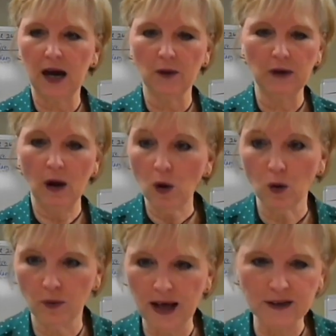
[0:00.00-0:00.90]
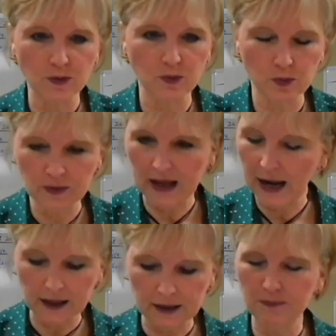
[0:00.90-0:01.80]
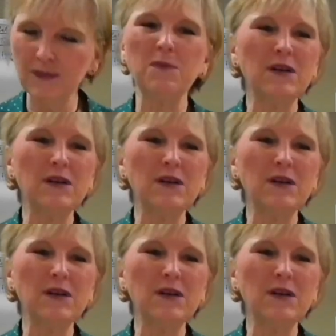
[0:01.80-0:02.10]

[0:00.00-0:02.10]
I went, oh, it